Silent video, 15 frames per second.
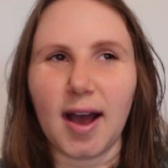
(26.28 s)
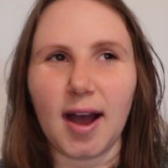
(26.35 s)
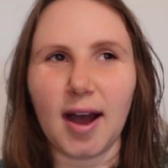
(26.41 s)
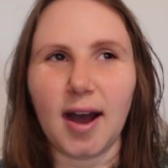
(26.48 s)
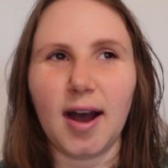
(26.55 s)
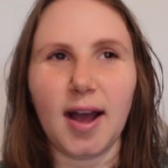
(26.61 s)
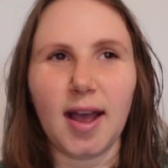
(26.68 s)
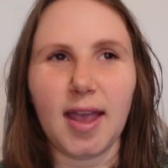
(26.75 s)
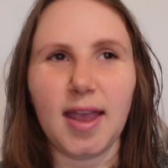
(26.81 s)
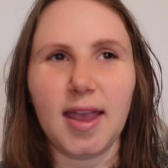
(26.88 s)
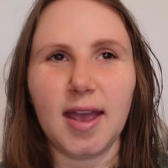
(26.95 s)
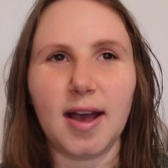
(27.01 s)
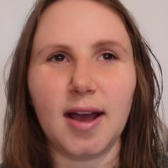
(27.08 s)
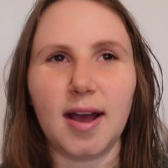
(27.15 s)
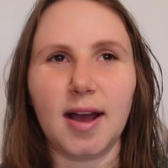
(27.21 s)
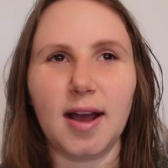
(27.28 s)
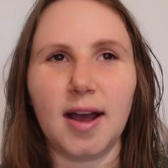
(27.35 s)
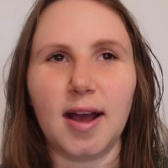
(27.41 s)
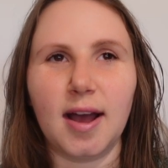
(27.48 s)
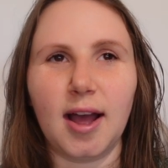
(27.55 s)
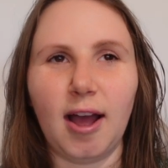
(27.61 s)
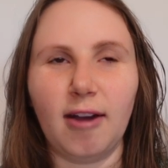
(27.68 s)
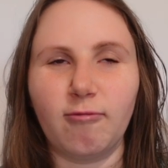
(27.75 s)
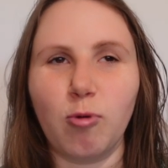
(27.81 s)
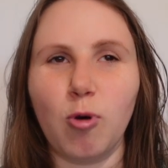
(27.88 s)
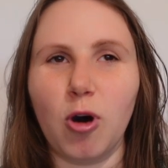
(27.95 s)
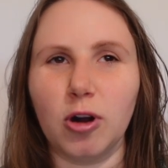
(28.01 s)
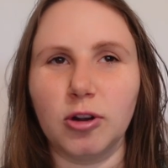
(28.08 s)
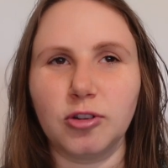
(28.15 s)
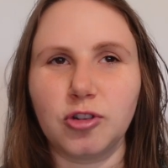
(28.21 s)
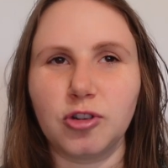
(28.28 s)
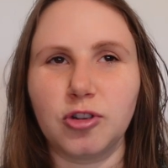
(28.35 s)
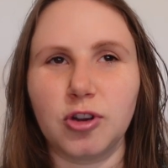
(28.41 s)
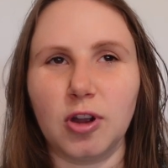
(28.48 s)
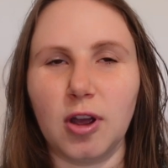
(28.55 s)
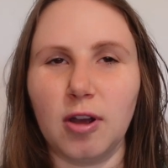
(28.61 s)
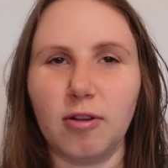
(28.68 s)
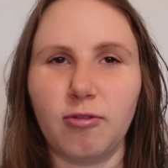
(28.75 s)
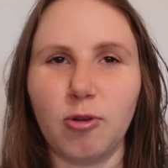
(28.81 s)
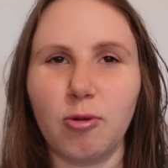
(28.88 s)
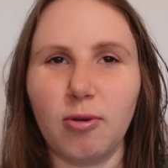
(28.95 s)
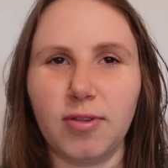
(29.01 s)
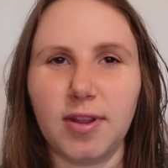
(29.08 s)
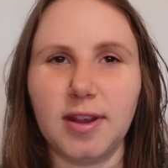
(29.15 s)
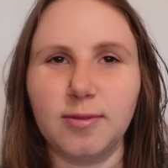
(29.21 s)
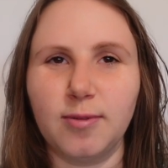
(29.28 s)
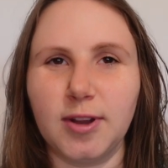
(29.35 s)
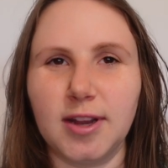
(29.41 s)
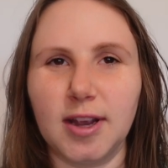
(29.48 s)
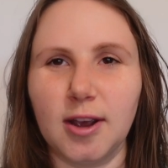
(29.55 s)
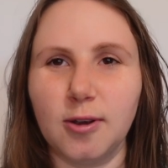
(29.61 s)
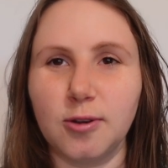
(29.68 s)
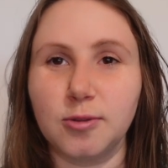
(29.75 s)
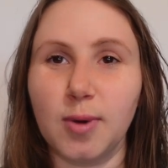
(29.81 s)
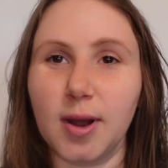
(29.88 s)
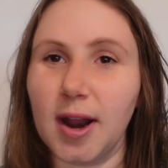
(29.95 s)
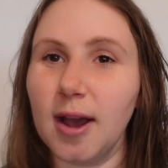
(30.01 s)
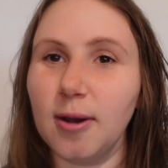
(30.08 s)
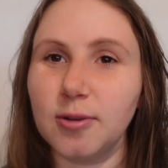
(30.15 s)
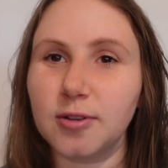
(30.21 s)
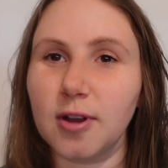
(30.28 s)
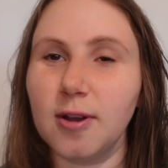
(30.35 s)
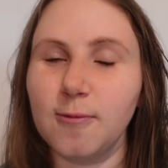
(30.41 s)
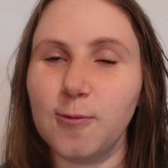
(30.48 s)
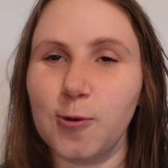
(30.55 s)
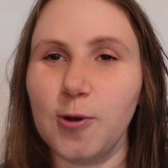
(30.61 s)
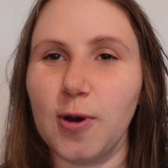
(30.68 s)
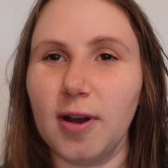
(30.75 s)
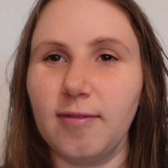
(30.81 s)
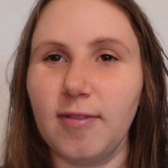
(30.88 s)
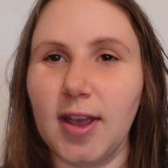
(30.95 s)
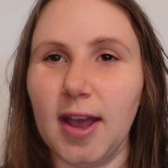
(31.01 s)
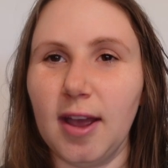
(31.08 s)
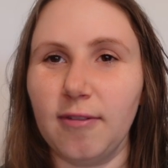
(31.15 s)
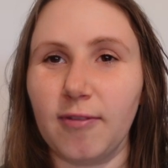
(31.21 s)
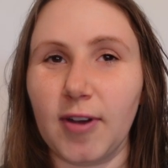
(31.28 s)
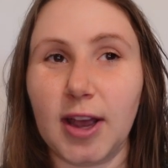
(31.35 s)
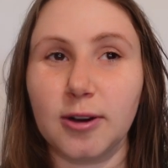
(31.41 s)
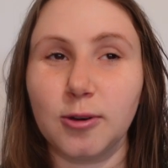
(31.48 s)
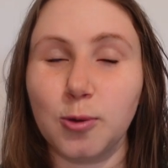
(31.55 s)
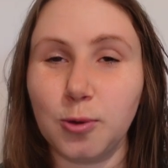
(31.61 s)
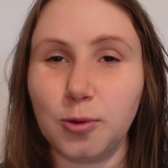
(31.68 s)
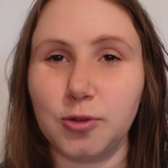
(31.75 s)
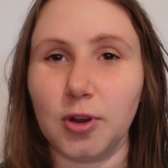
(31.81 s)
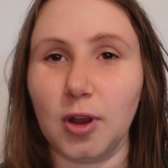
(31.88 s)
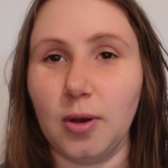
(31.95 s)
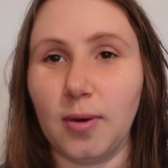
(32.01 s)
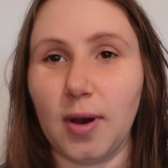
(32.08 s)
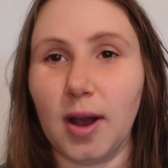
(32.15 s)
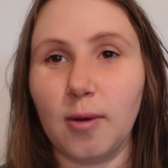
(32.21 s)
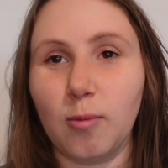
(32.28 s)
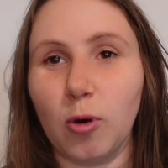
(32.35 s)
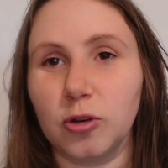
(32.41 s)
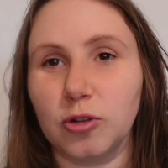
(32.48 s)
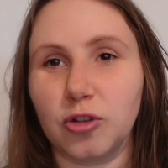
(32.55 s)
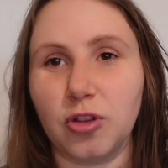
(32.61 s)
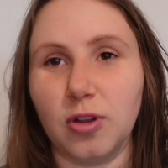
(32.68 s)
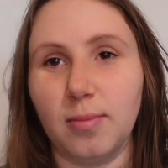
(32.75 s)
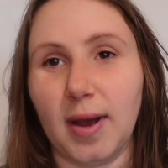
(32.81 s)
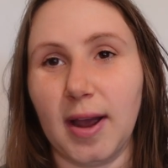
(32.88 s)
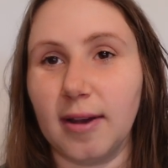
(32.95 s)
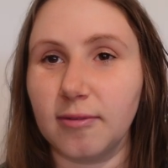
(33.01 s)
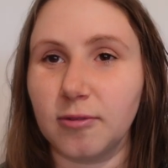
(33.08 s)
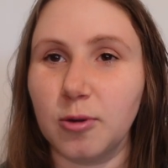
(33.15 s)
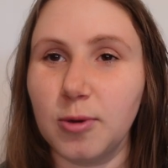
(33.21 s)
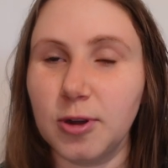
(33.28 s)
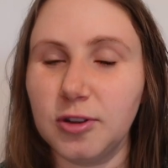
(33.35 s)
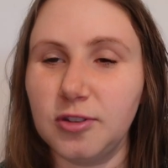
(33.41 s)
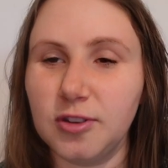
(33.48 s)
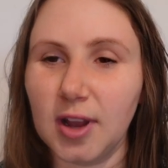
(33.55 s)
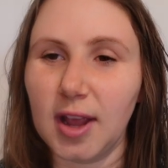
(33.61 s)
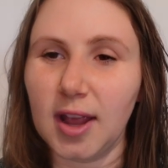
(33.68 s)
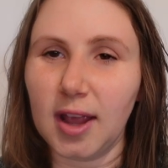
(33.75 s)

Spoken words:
I have watched a few of these videos when I was going through IVF, and also I watched them afterwards